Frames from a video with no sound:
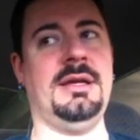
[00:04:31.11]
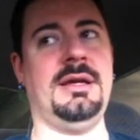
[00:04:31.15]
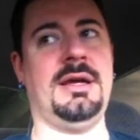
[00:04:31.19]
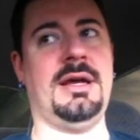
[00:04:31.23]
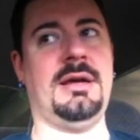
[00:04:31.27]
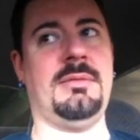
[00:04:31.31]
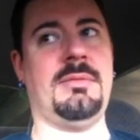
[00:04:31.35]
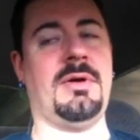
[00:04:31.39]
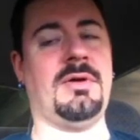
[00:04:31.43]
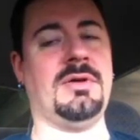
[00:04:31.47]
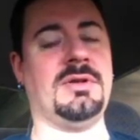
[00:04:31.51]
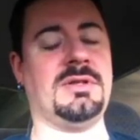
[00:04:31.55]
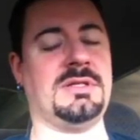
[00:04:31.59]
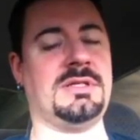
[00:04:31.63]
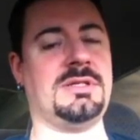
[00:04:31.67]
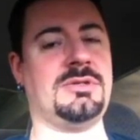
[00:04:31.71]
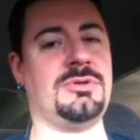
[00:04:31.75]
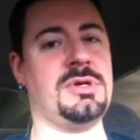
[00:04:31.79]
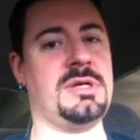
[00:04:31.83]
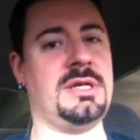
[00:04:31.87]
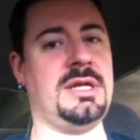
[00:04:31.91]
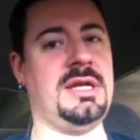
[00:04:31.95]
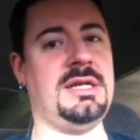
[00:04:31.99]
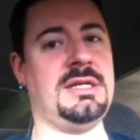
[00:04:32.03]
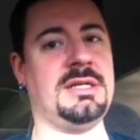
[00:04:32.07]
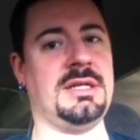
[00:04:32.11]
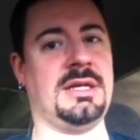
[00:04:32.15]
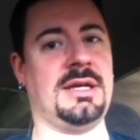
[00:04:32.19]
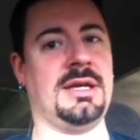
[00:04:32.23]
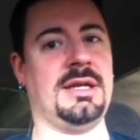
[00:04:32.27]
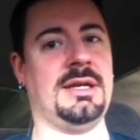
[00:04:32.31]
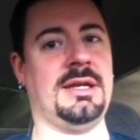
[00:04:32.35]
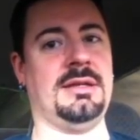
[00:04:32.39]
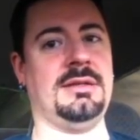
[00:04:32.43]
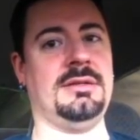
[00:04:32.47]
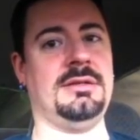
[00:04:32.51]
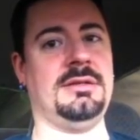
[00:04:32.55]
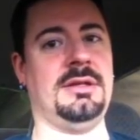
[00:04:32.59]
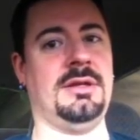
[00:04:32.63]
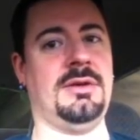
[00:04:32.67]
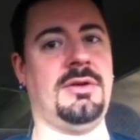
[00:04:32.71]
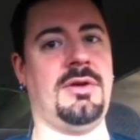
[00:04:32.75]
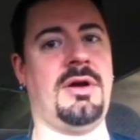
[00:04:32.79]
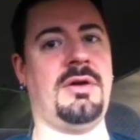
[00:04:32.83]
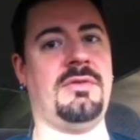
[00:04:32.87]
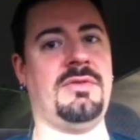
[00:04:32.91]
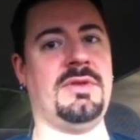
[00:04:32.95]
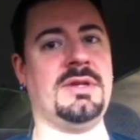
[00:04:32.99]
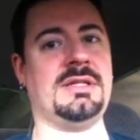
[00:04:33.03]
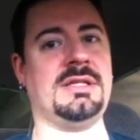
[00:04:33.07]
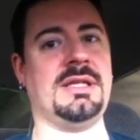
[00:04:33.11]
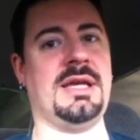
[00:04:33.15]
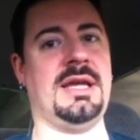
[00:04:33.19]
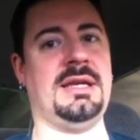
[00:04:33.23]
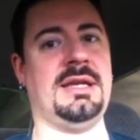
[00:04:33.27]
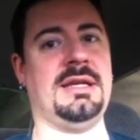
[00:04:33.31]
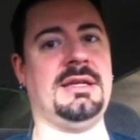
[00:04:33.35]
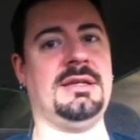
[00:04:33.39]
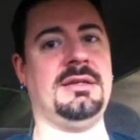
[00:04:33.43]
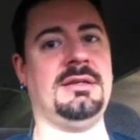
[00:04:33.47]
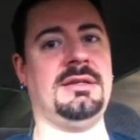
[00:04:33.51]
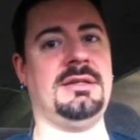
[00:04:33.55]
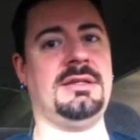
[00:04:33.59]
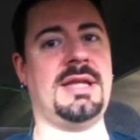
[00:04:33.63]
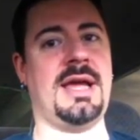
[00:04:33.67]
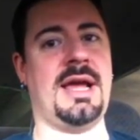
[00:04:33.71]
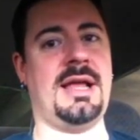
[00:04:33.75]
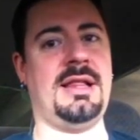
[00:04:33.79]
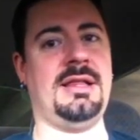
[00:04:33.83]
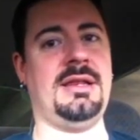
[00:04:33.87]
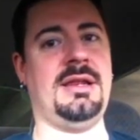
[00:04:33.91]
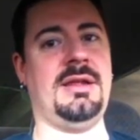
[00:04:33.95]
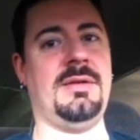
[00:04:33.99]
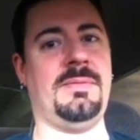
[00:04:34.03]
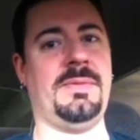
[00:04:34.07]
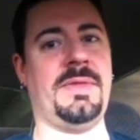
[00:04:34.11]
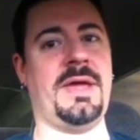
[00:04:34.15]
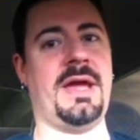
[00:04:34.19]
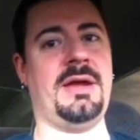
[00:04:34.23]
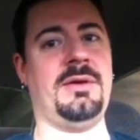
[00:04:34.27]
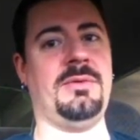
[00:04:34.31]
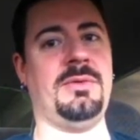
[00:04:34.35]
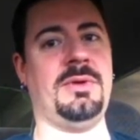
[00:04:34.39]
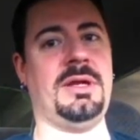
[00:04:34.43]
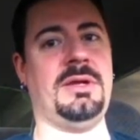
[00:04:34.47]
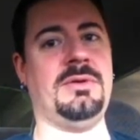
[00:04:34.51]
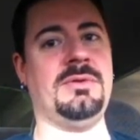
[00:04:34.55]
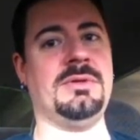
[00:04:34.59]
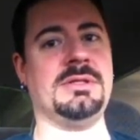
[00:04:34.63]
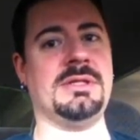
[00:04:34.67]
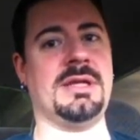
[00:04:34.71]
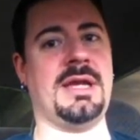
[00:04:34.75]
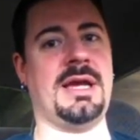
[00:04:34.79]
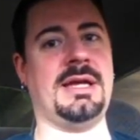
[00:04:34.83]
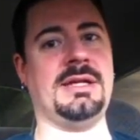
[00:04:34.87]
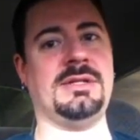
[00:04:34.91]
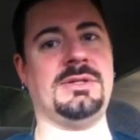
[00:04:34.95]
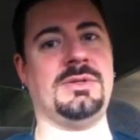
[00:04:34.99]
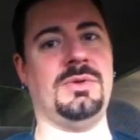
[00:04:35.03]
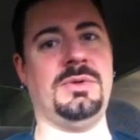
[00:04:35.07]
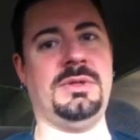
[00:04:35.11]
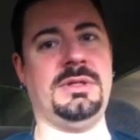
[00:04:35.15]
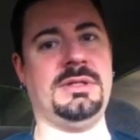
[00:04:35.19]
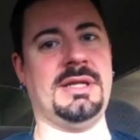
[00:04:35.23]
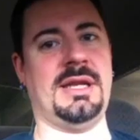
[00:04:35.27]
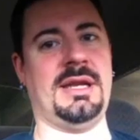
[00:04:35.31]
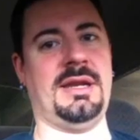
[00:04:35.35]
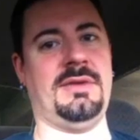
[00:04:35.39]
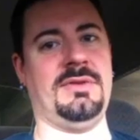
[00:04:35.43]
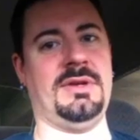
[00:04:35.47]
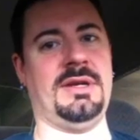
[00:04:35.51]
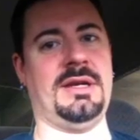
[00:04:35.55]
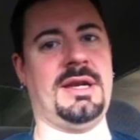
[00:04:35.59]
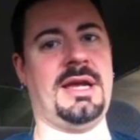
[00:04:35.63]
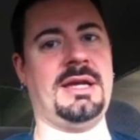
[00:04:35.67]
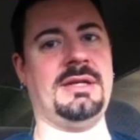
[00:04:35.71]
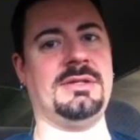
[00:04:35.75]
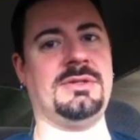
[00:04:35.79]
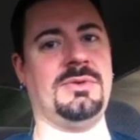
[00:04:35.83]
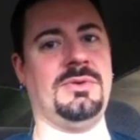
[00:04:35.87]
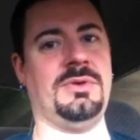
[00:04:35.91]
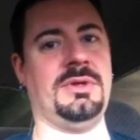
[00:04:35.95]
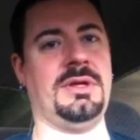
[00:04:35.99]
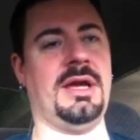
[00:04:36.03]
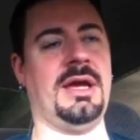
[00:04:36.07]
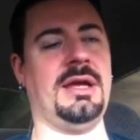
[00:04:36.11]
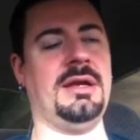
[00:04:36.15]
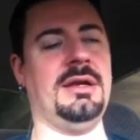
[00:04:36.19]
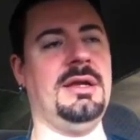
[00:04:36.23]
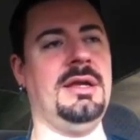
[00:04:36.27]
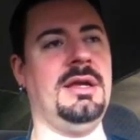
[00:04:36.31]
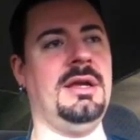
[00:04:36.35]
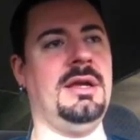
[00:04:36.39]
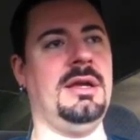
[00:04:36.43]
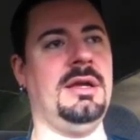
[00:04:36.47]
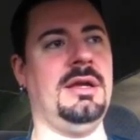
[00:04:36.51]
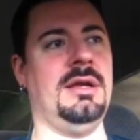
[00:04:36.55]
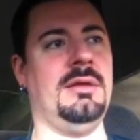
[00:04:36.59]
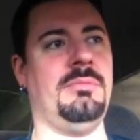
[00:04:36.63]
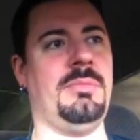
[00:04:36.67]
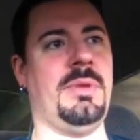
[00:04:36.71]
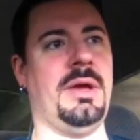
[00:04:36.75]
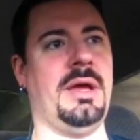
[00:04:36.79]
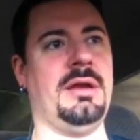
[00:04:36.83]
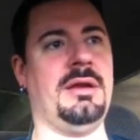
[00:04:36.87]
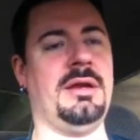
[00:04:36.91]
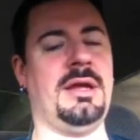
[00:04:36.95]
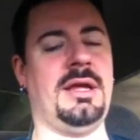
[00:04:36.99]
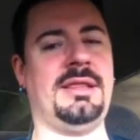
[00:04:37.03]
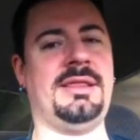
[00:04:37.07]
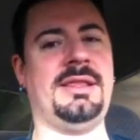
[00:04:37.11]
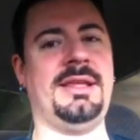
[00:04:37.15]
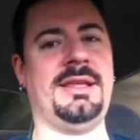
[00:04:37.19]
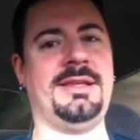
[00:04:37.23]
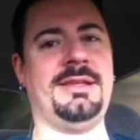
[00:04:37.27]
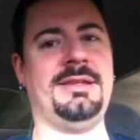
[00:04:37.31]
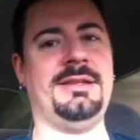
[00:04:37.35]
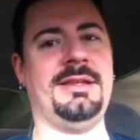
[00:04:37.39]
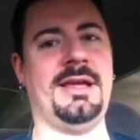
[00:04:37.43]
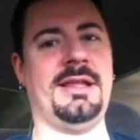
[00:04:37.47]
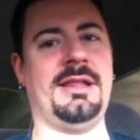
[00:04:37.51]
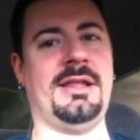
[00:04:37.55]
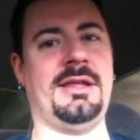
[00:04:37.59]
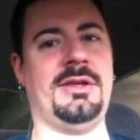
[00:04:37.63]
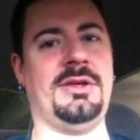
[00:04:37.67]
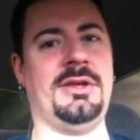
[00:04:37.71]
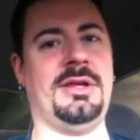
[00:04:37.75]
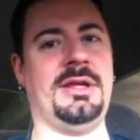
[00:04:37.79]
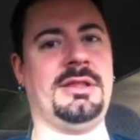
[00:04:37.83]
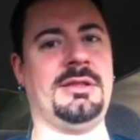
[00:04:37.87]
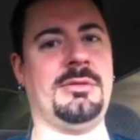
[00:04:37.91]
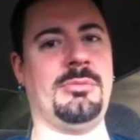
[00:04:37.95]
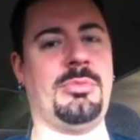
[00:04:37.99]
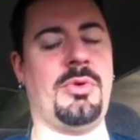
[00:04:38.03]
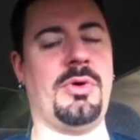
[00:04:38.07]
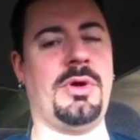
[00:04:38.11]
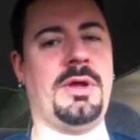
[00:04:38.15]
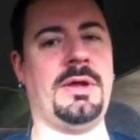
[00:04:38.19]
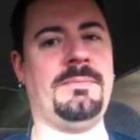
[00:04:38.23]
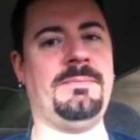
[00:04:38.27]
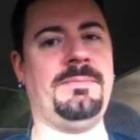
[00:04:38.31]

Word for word: I was strategic in it. You know, obviously I didn't tell him that when he was in high school. He's not even in high school yet, but I think you get the point.